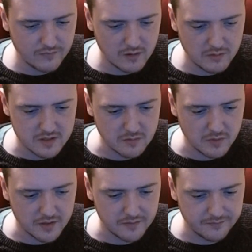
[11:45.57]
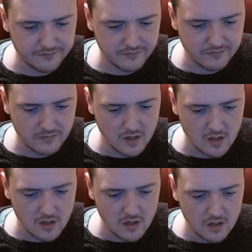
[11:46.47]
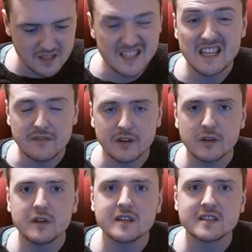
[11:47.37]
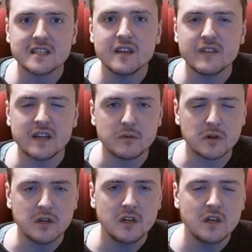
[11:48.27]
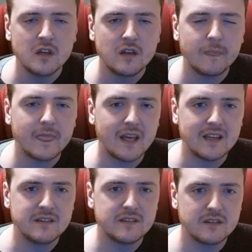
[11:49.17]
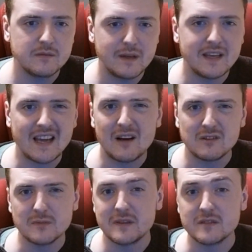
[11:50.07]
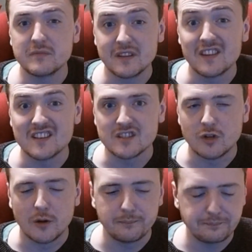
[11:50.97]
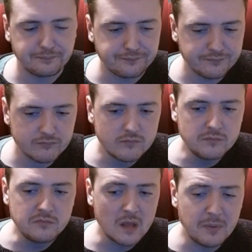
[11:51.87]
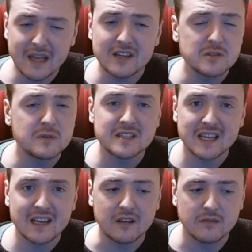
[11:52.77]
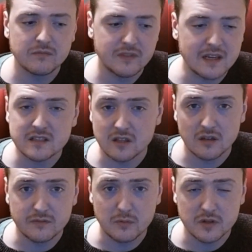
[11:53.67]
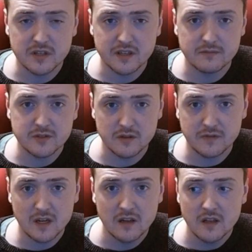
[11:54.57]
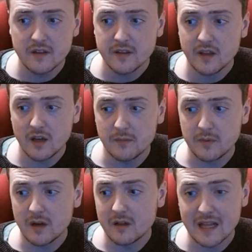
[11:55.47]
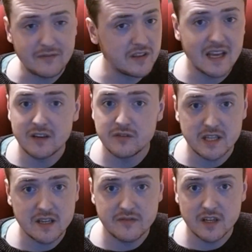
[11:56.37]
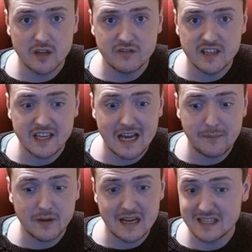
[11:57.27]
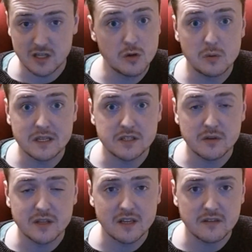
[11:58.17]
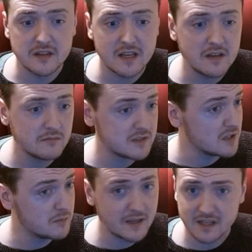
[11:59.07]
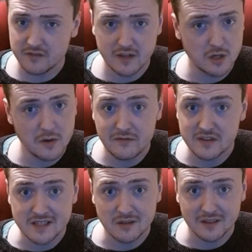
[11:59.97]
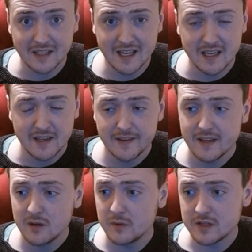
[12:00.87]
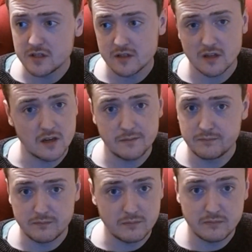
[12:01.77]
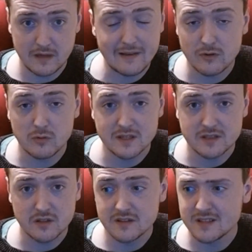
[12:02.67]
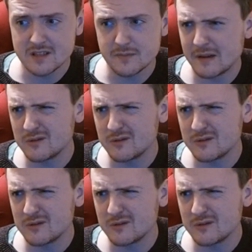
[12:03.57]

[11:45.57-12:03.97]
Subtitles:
what's the word? Deceive. I don't want to deceive anyone and make it out to be something that it's not. But yeah, I just want to say thanks a lot for watching so far. I'll have the end of the year video recap, as I always do at the end of the year. Still making a video every single day, which I have always done since about